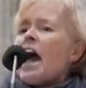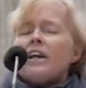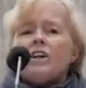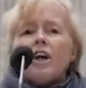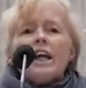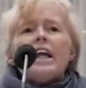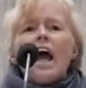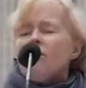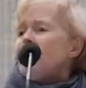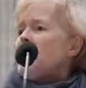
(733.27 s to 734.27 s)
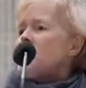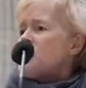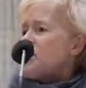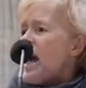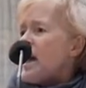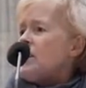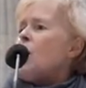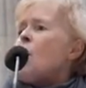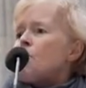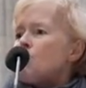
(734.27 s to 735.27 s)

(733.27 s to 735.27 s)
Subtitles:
and in every state,